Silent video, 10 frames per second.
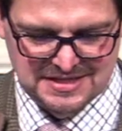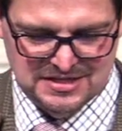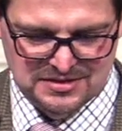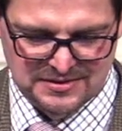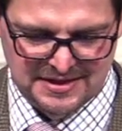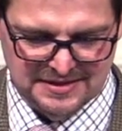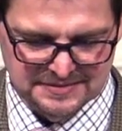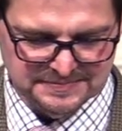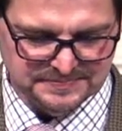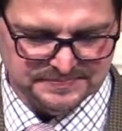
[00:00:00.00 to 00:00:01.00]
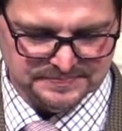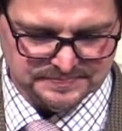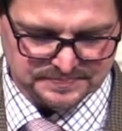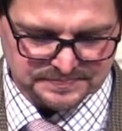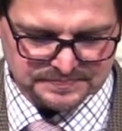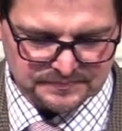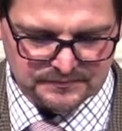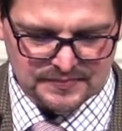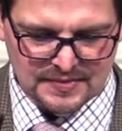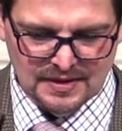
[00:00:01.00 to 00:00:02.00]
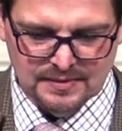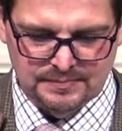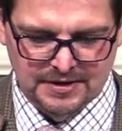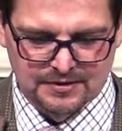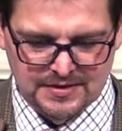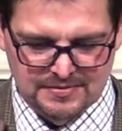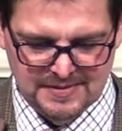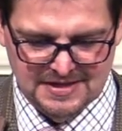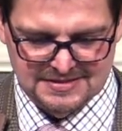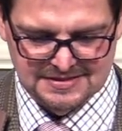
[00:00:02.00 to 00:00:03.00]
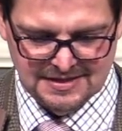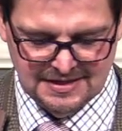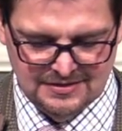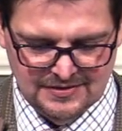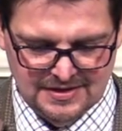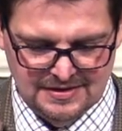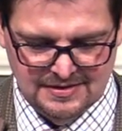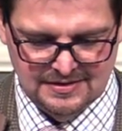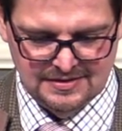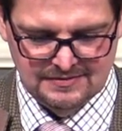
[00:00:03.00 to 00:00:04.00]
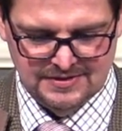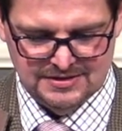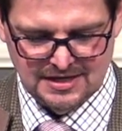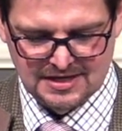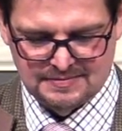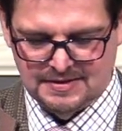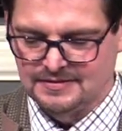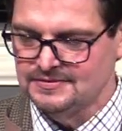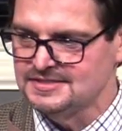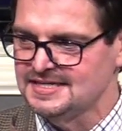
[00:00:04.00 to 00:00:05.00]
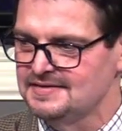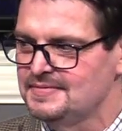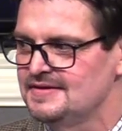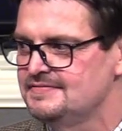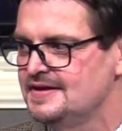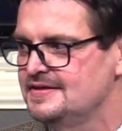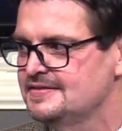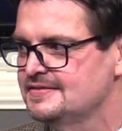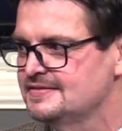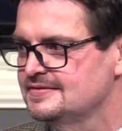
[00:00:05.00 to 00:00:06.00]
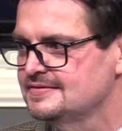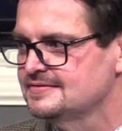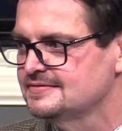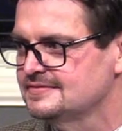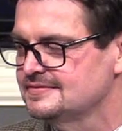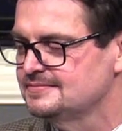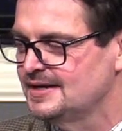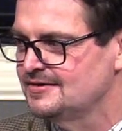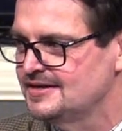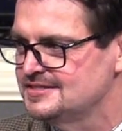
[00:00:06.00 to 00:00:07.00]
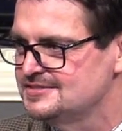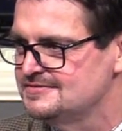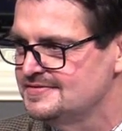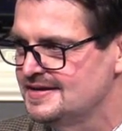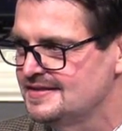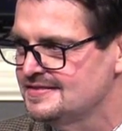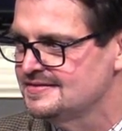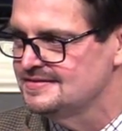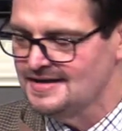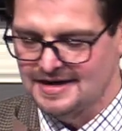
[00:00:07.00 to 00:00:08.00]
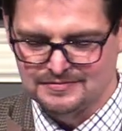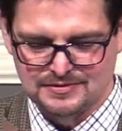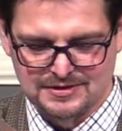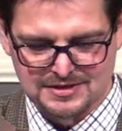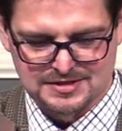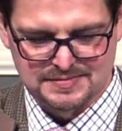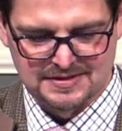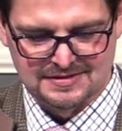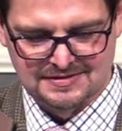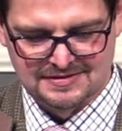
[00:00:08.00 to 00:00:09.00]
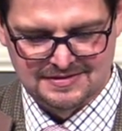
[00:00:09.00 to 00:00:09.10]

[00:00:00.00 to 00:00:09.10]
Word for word: in the doing bear with me because I know that we talk about we're saved by faith, by grace through faith, not of works, but